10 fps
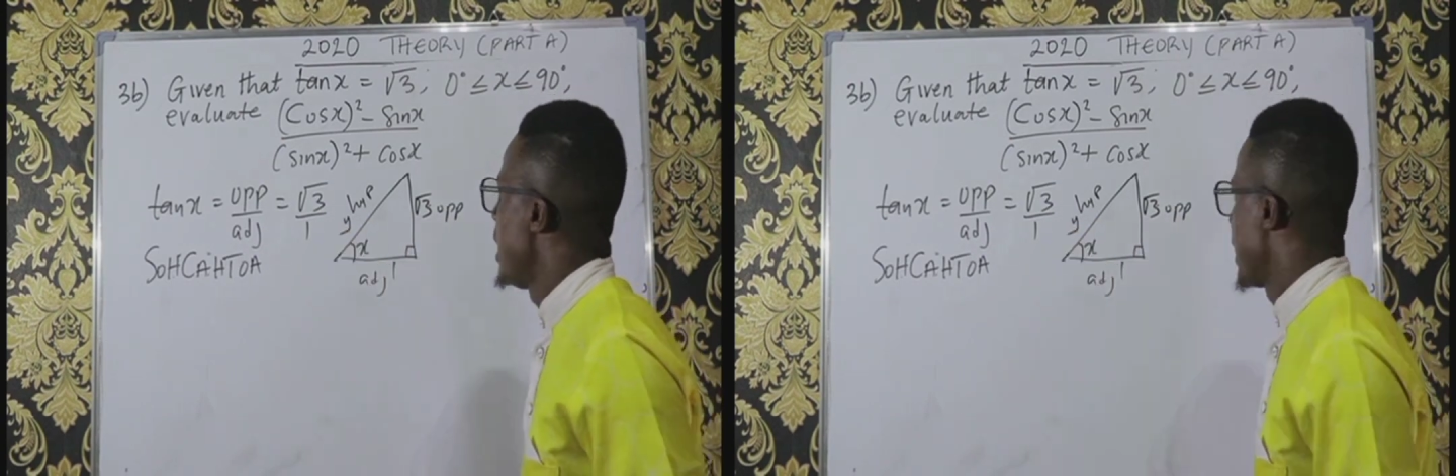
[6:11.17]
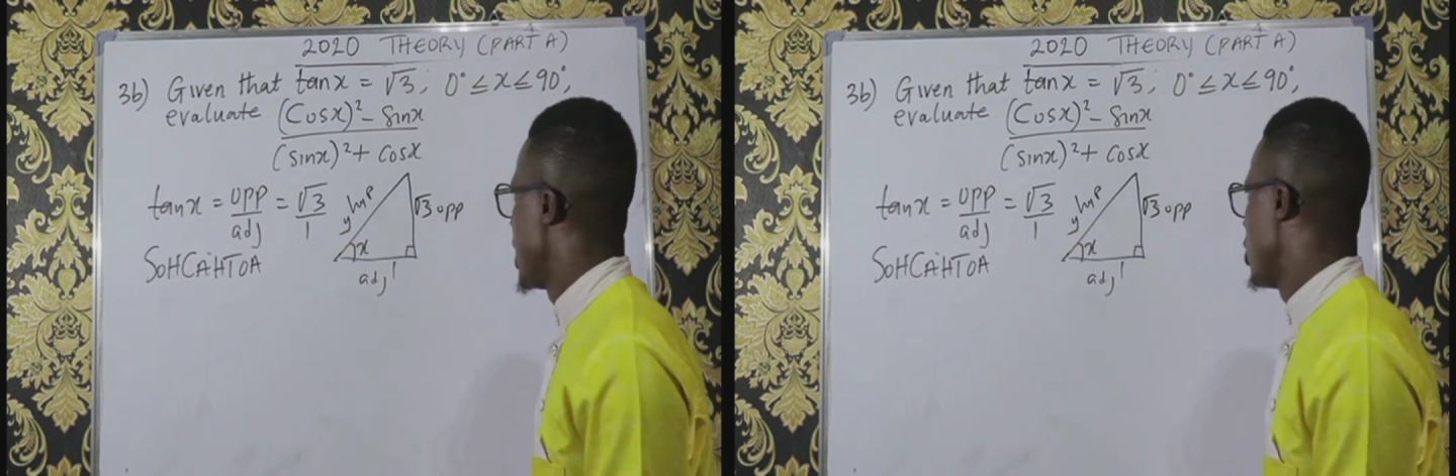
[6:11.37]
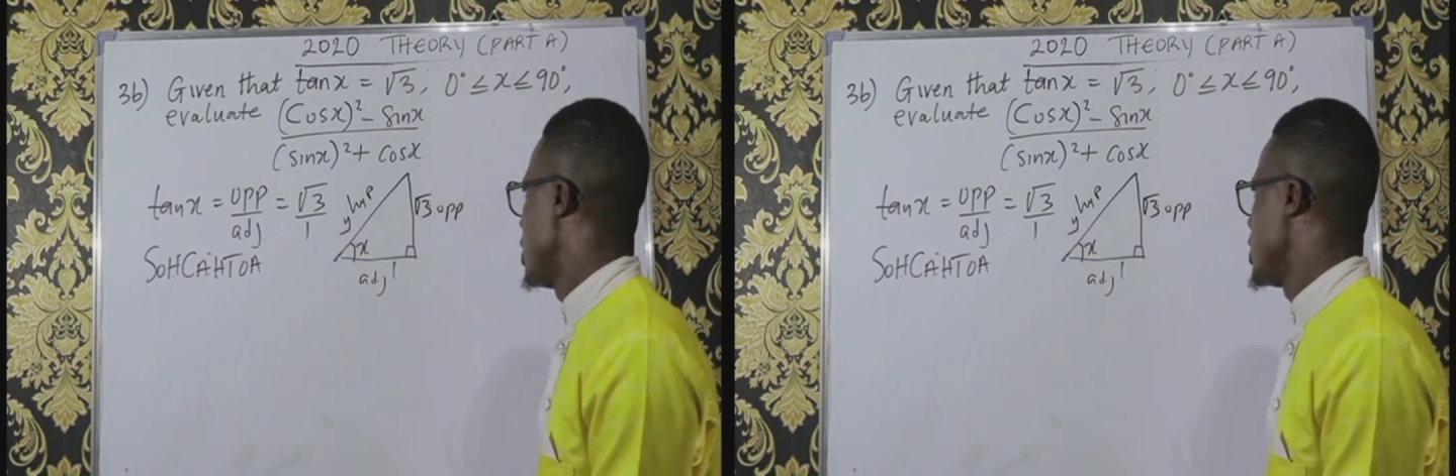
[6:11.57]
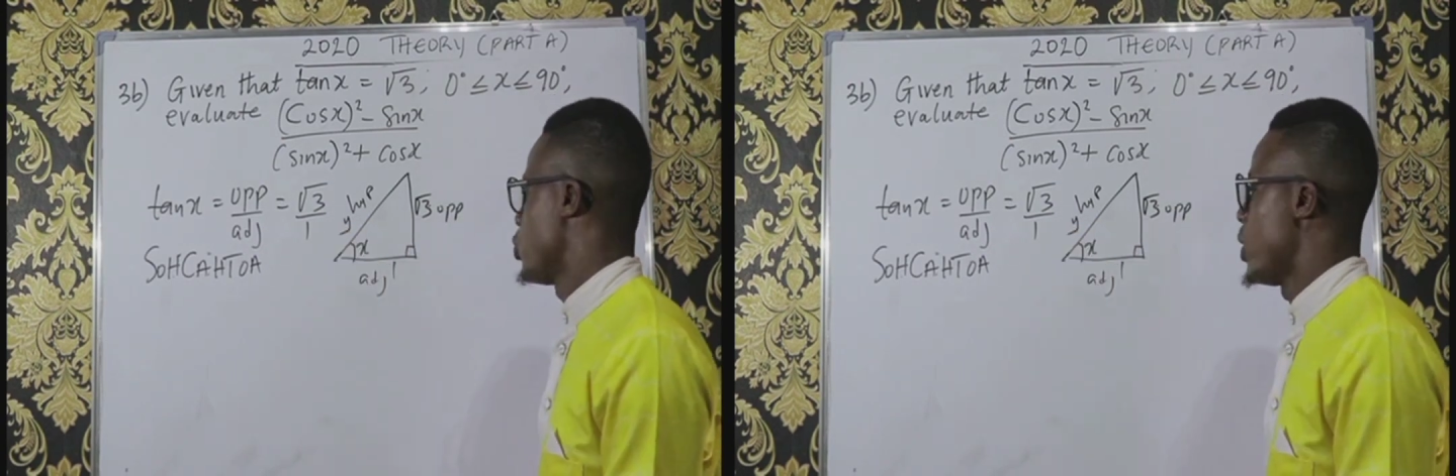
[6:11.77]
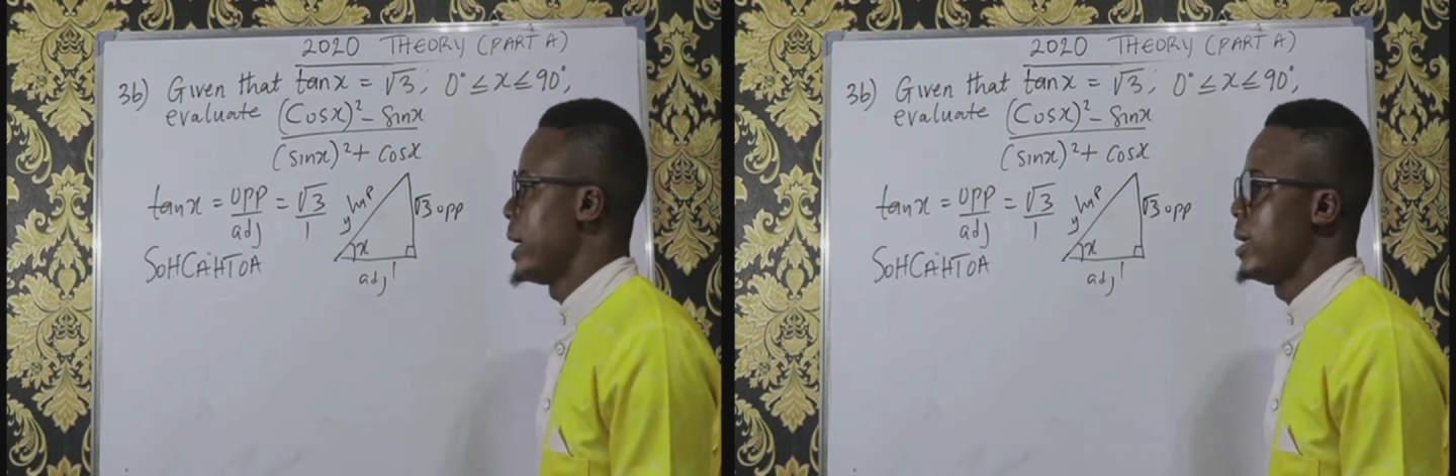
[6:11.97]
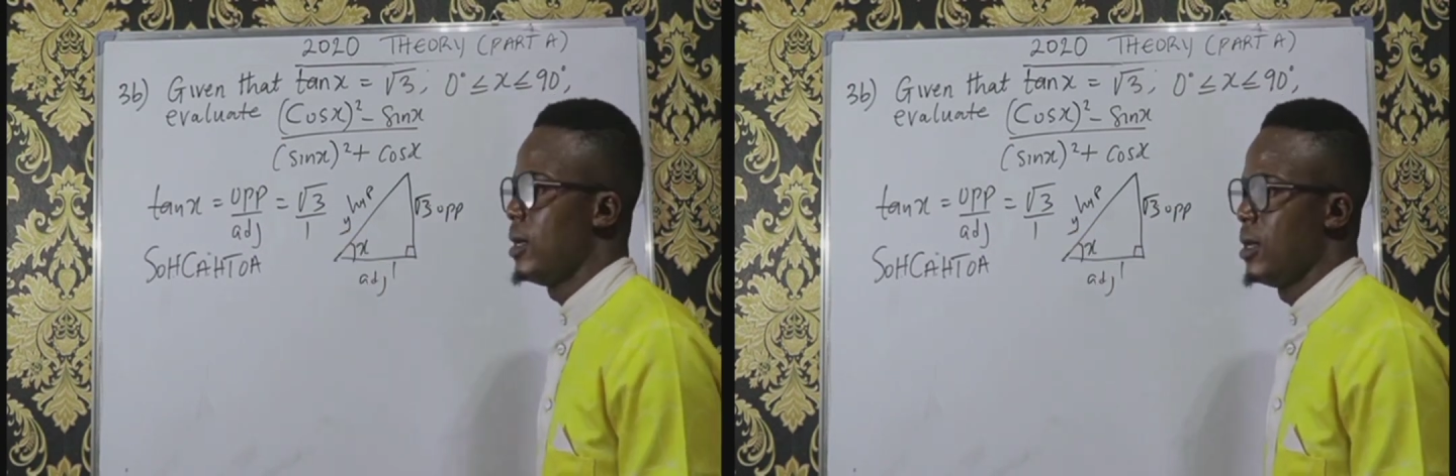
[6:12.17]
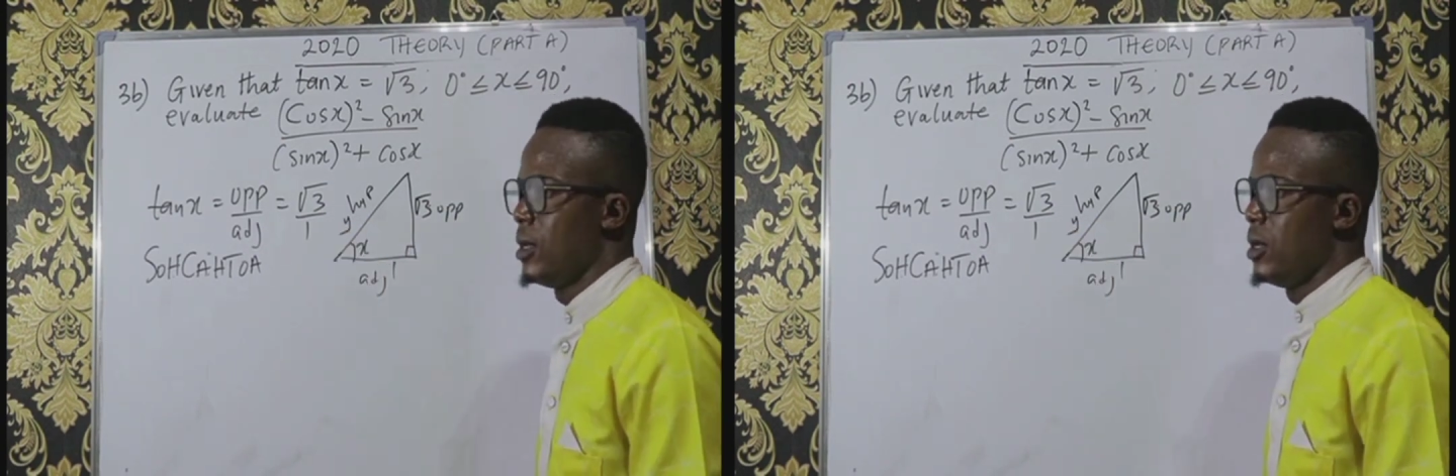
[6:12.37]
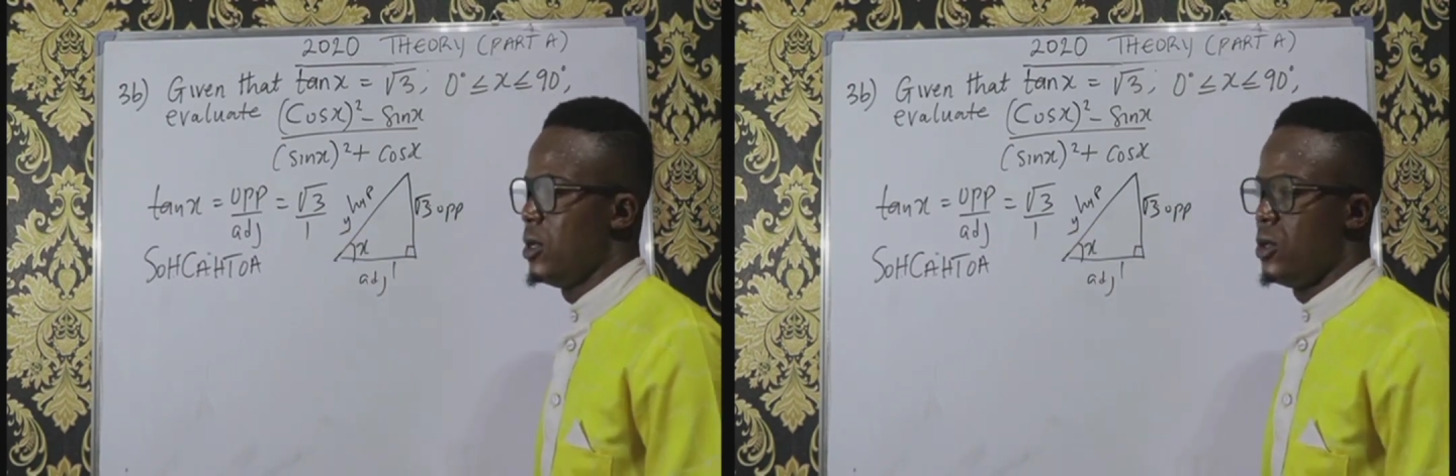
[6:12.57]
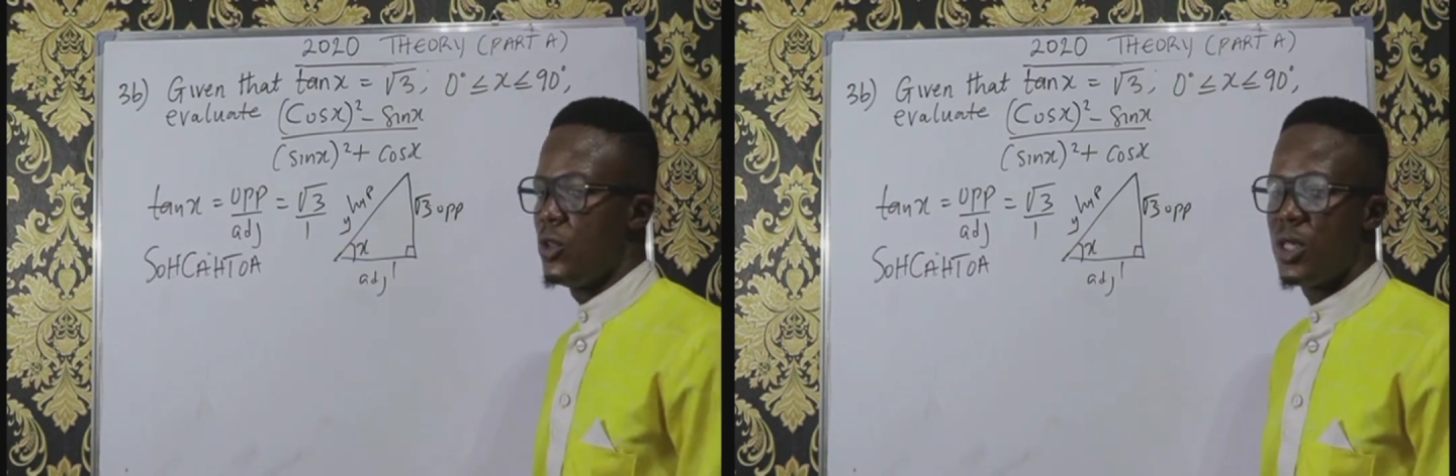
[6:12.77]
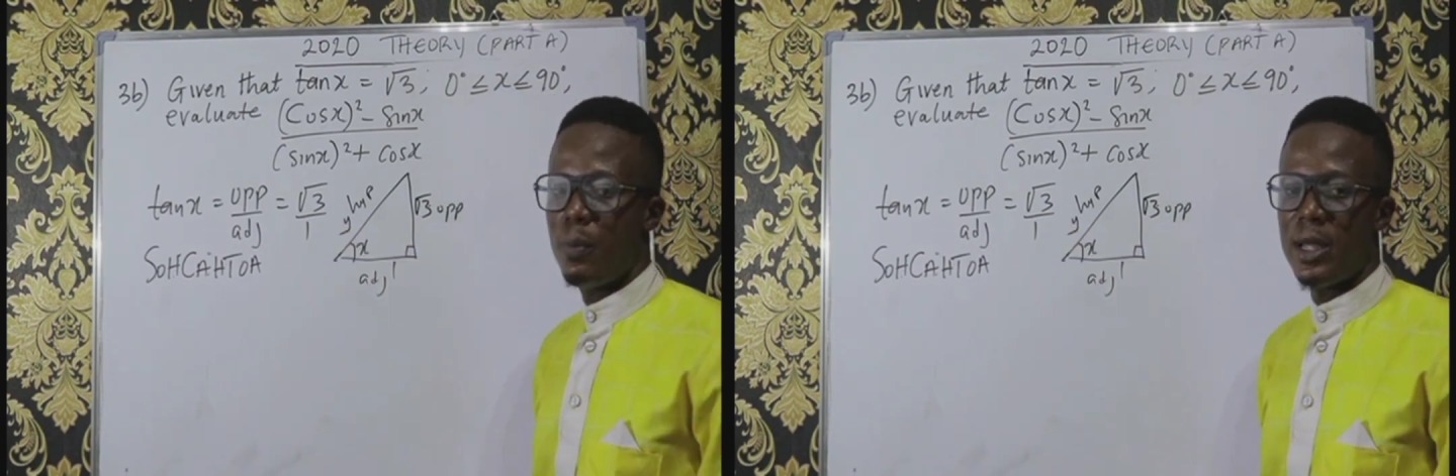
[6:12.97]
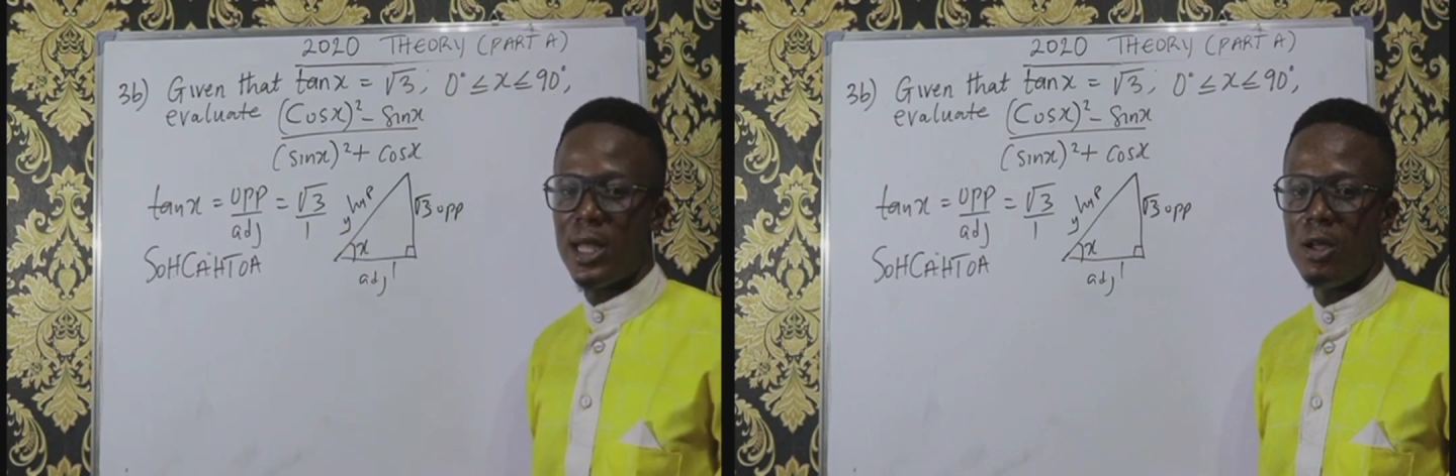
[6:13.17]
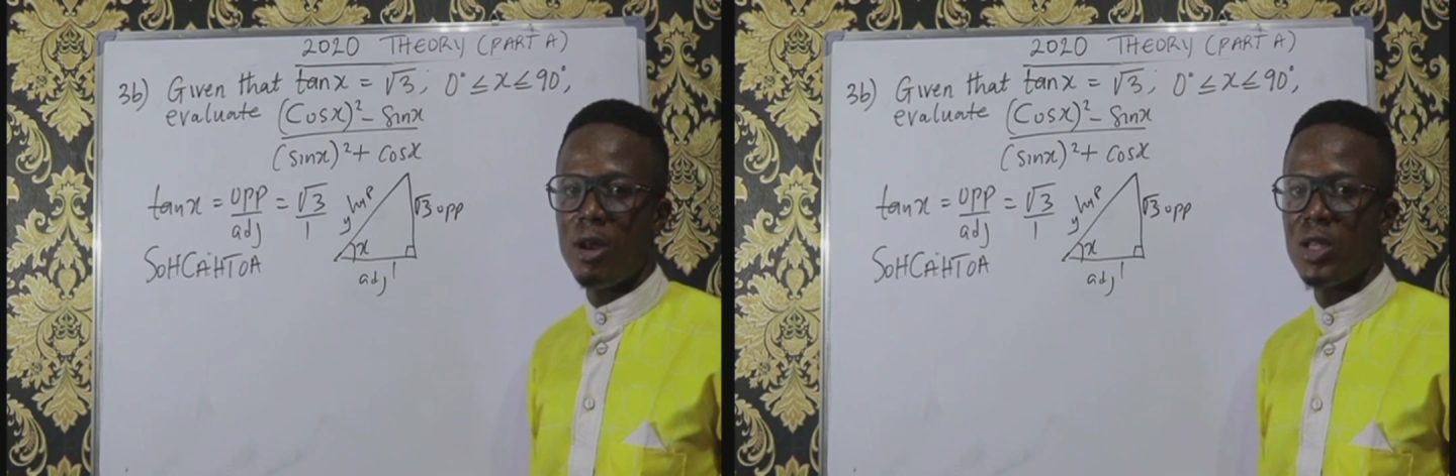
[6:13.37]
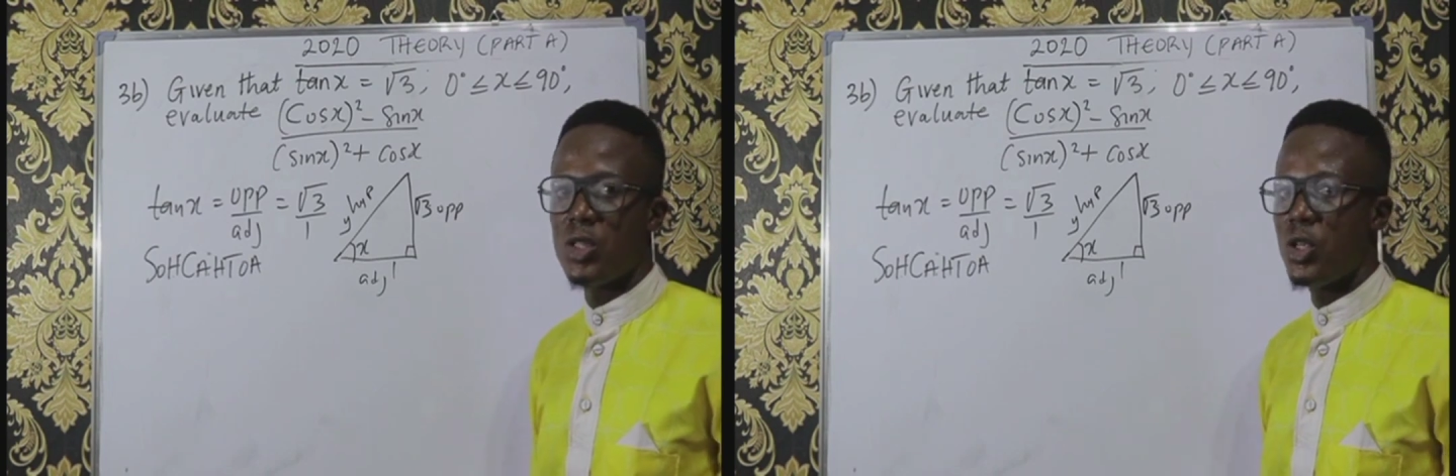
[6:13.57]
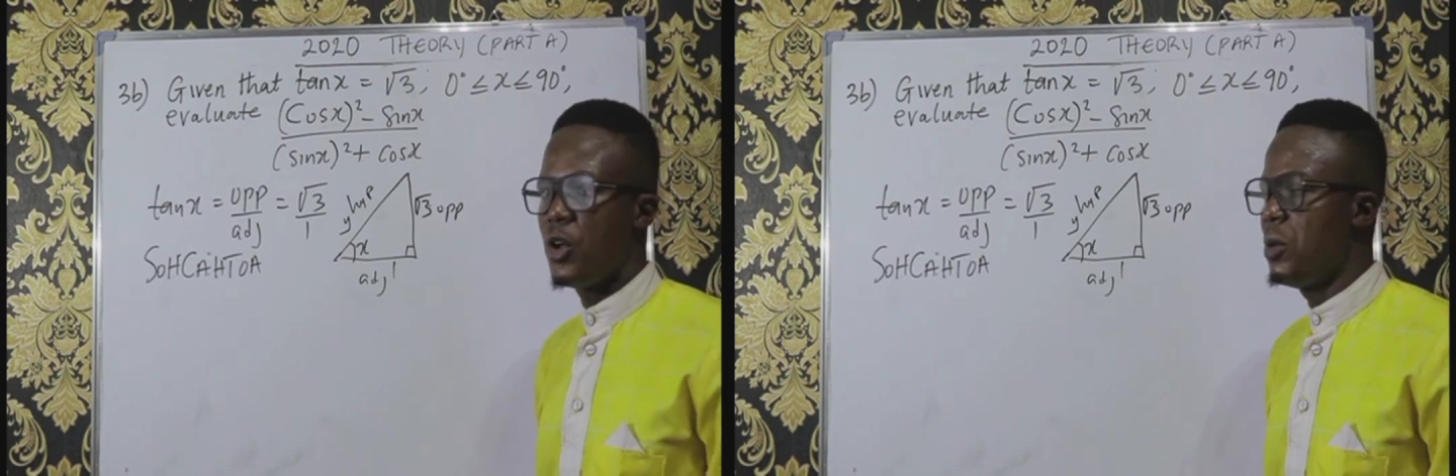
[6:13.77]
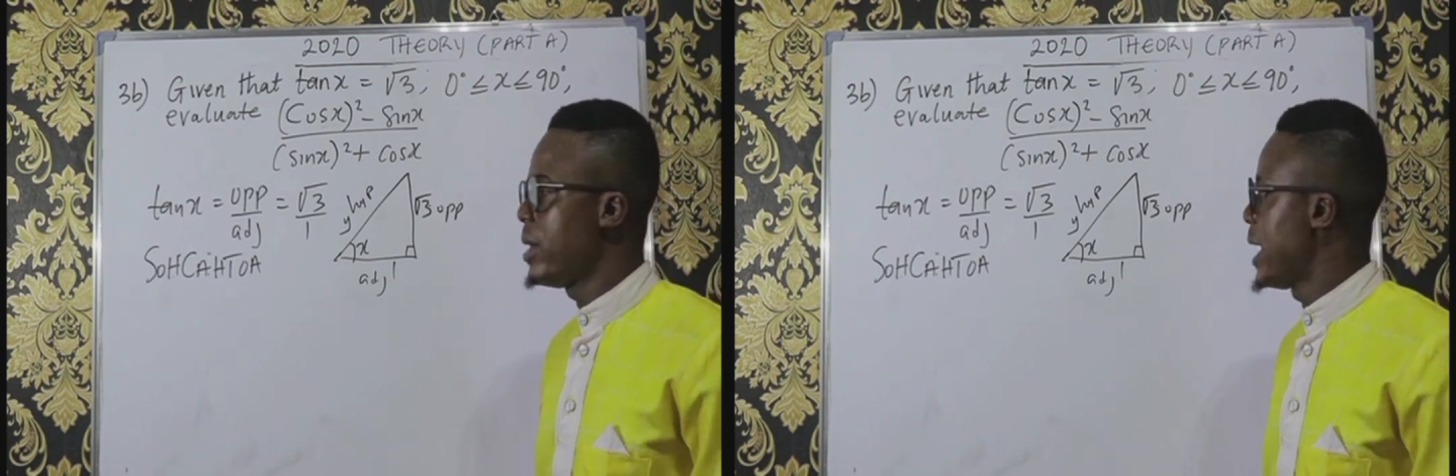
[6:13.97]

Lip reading: I can call it y. Using Pythagoras theorem,